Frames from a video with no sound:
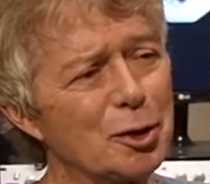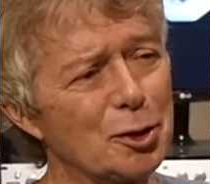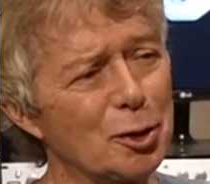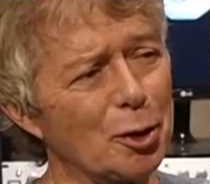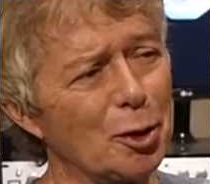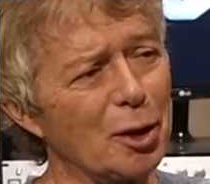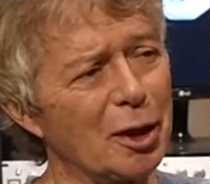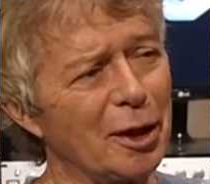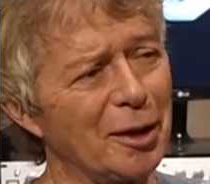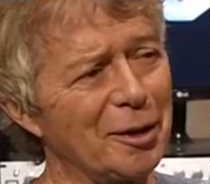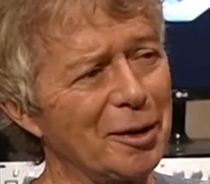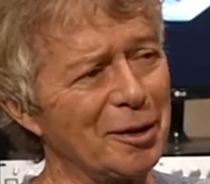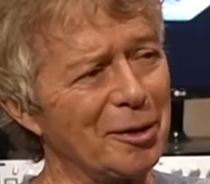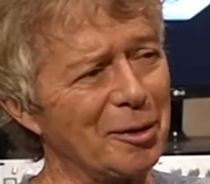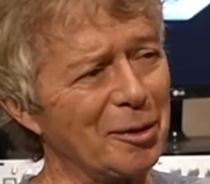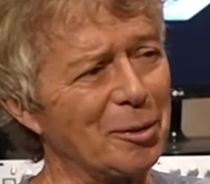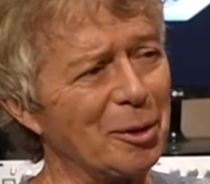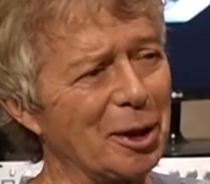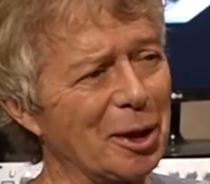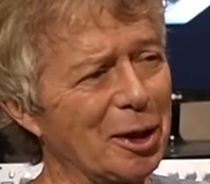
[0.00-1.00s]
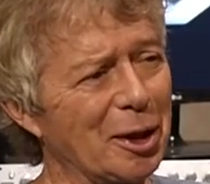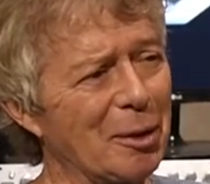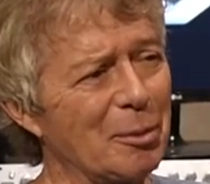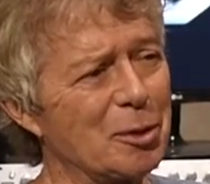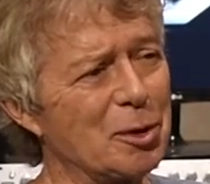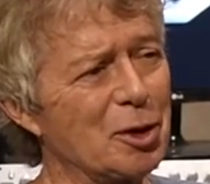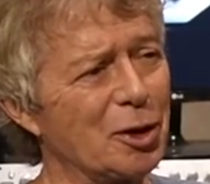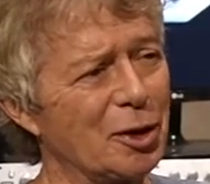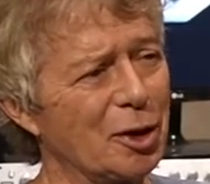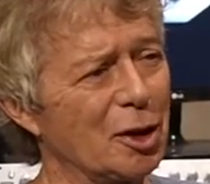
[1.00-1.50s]
story when it
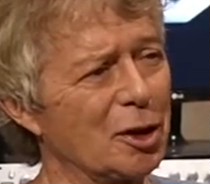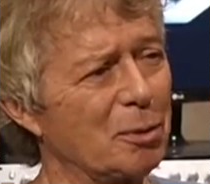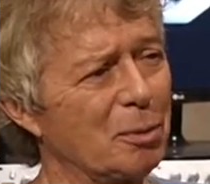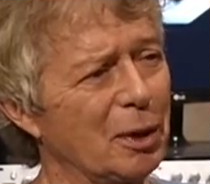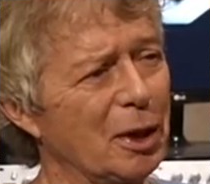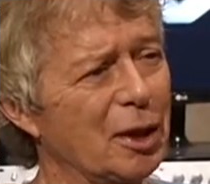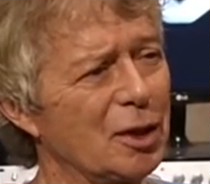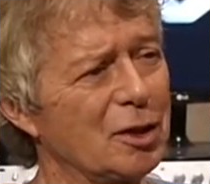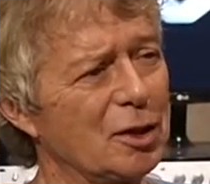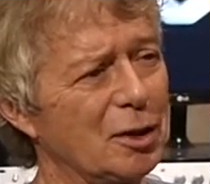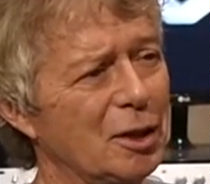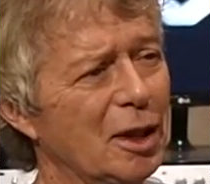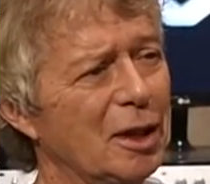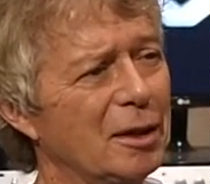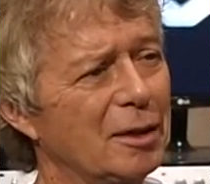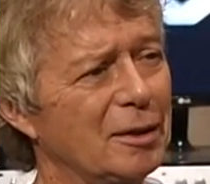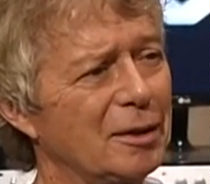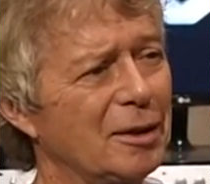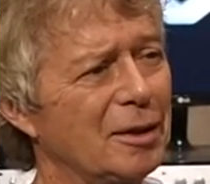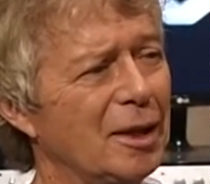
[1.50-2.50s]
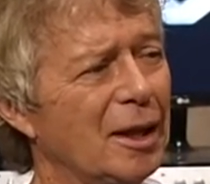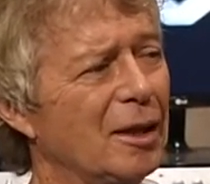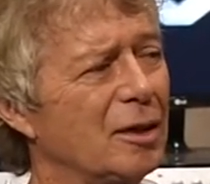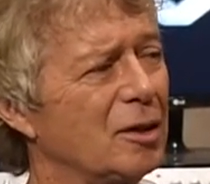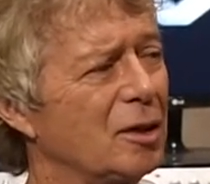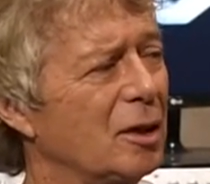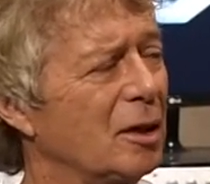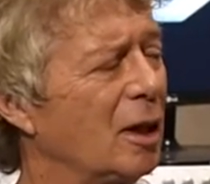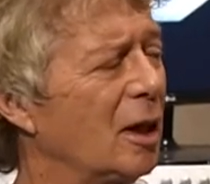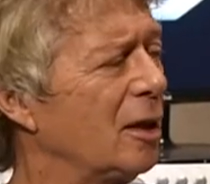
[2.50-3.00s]
comes to this, because it is,
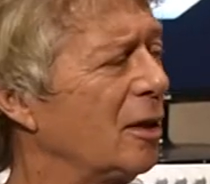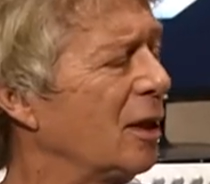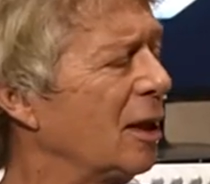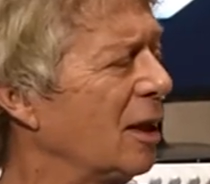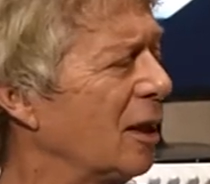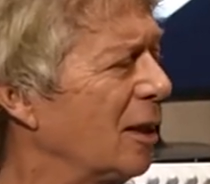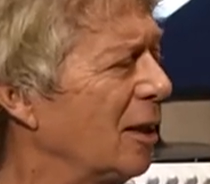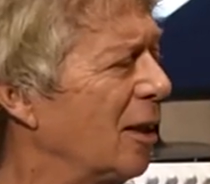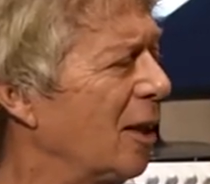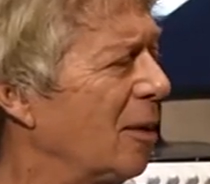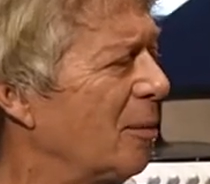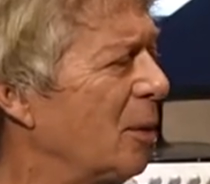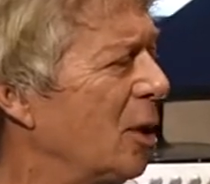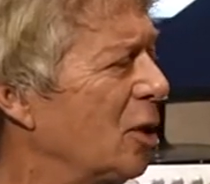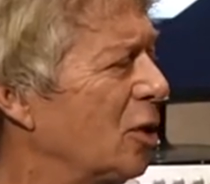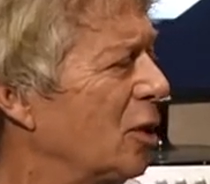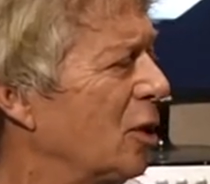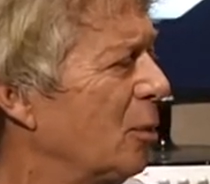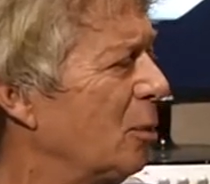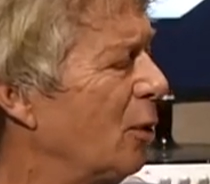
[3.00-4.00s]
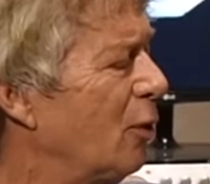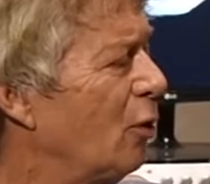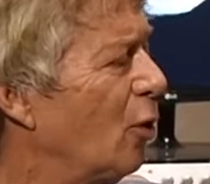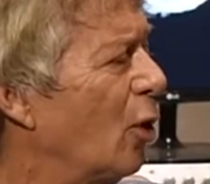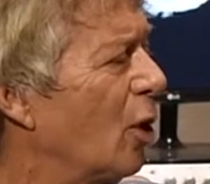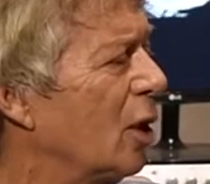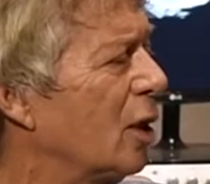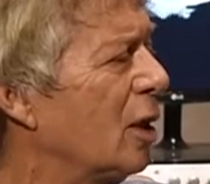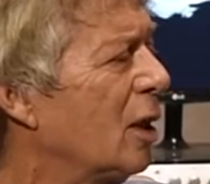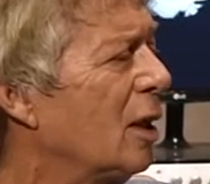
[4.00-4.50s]
is I think I, I mentioned it
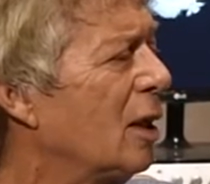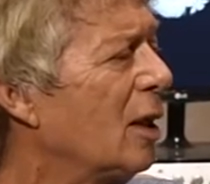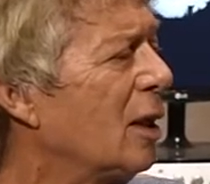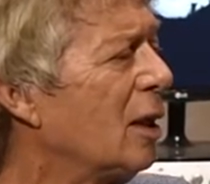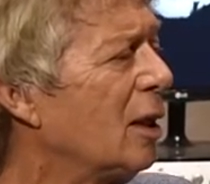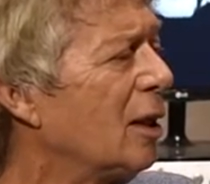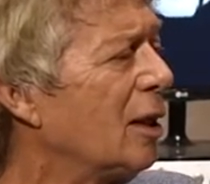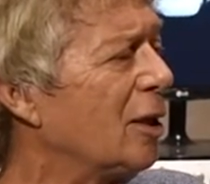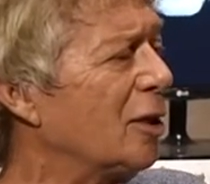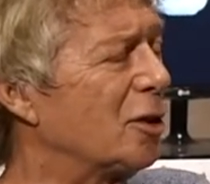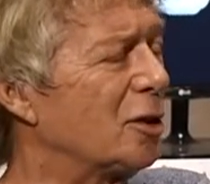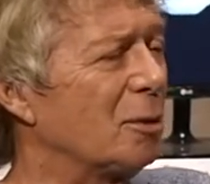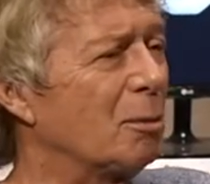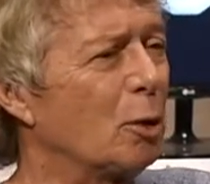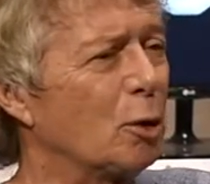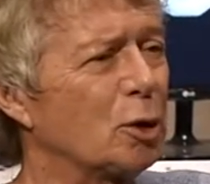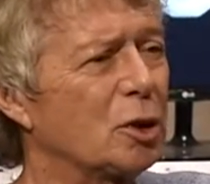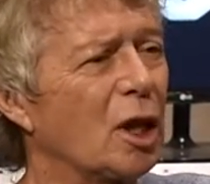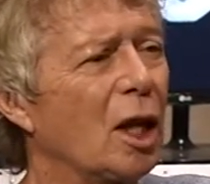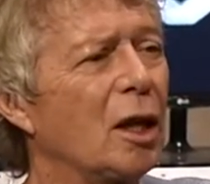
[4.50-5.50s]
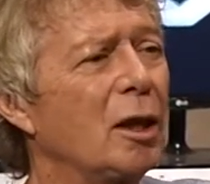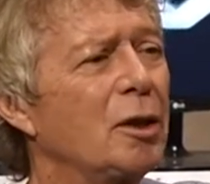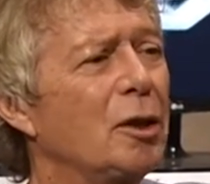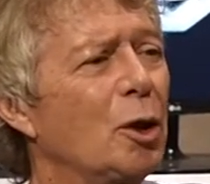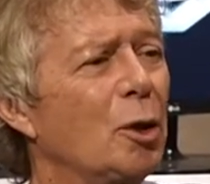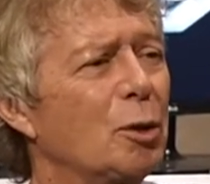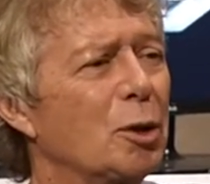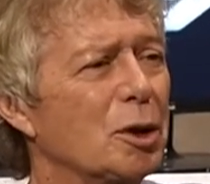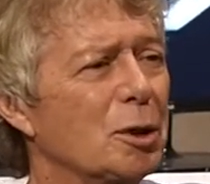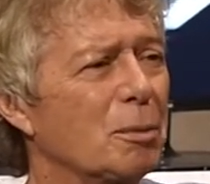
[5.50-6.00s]
before, is the most
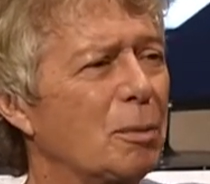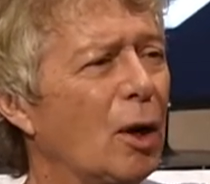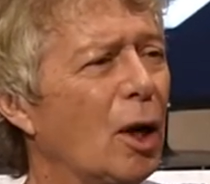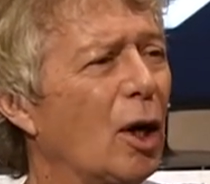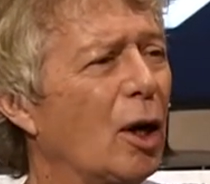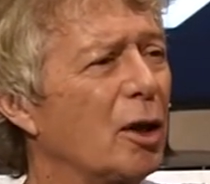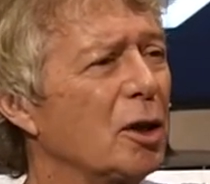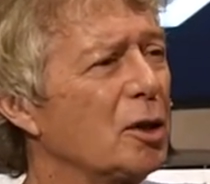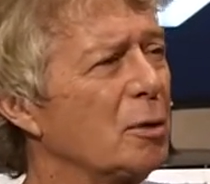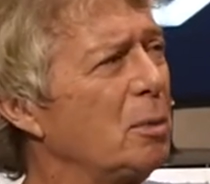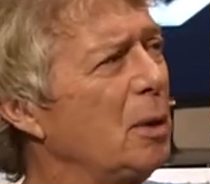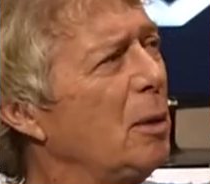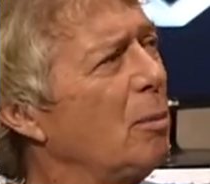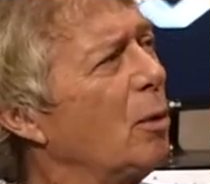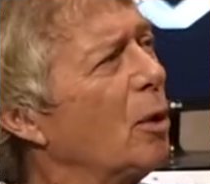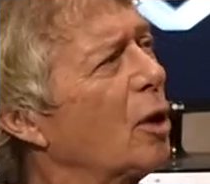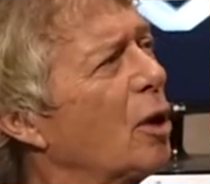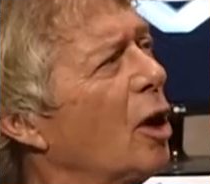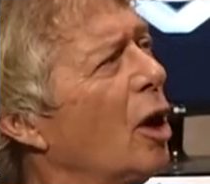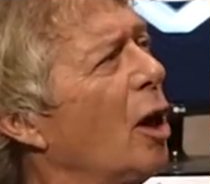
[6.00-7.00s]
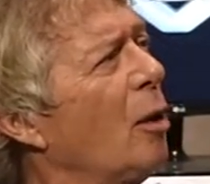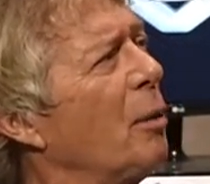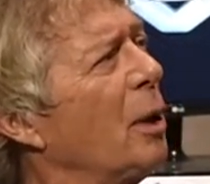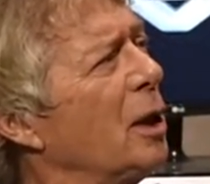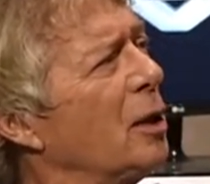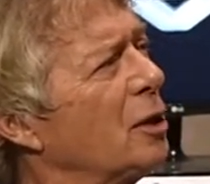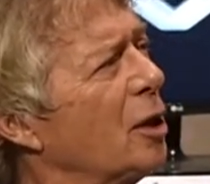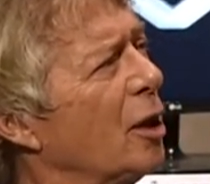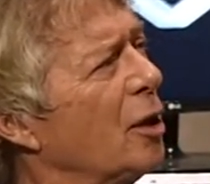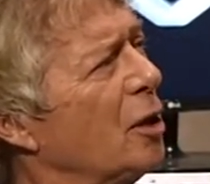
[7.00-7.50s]
unnoticed part is people
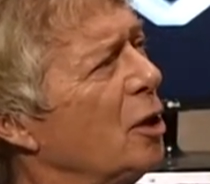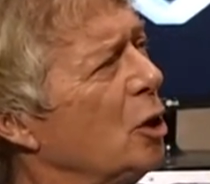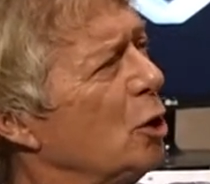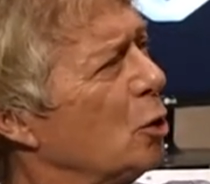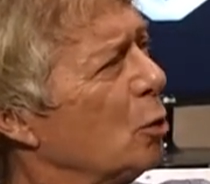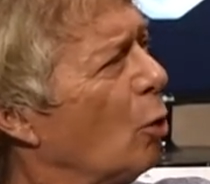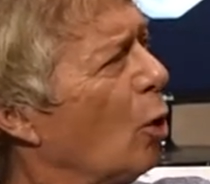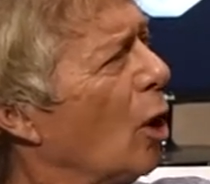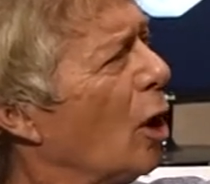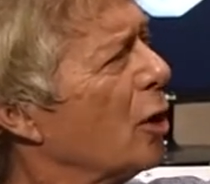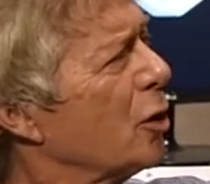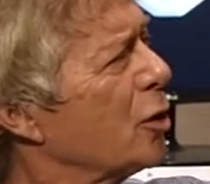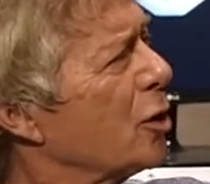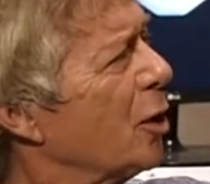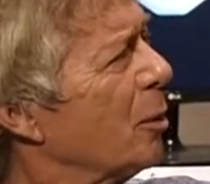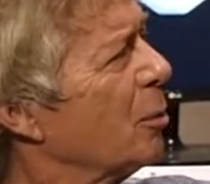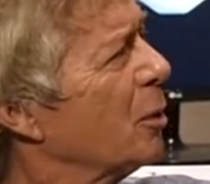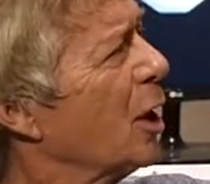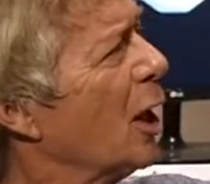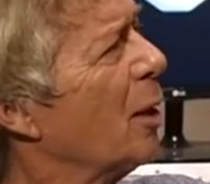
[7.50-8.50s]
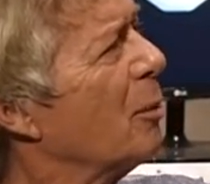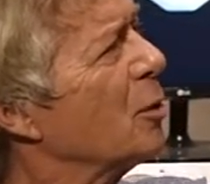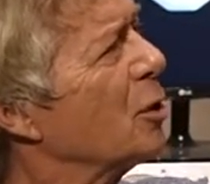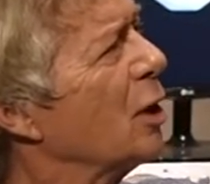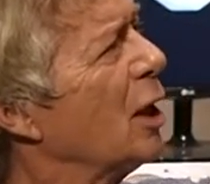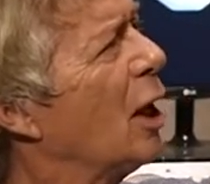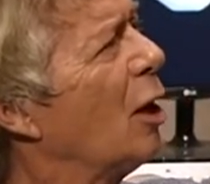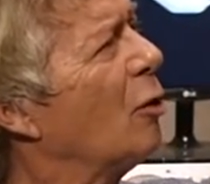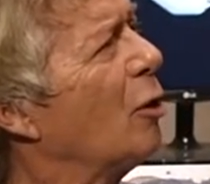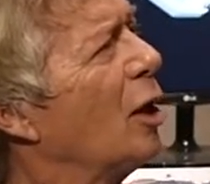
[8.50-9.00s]
comment on these walls sometimes
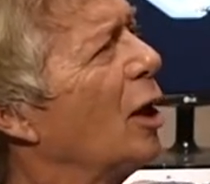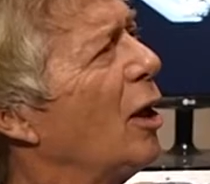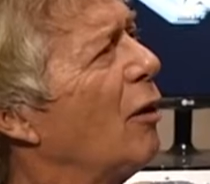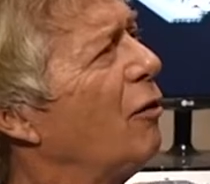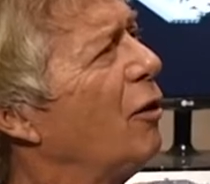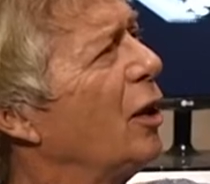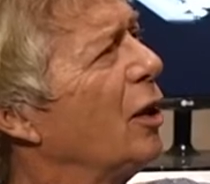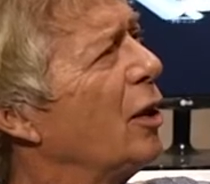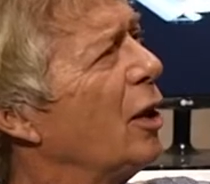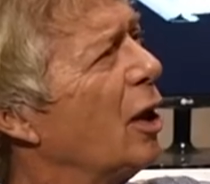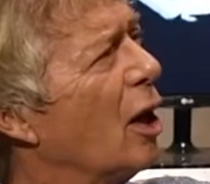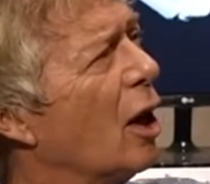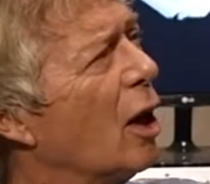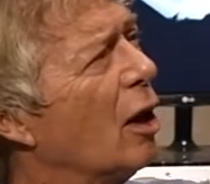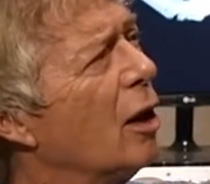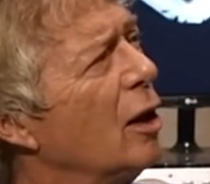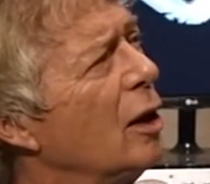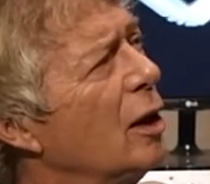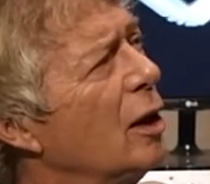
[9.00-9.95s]
and mm-hmm. how lovely they are.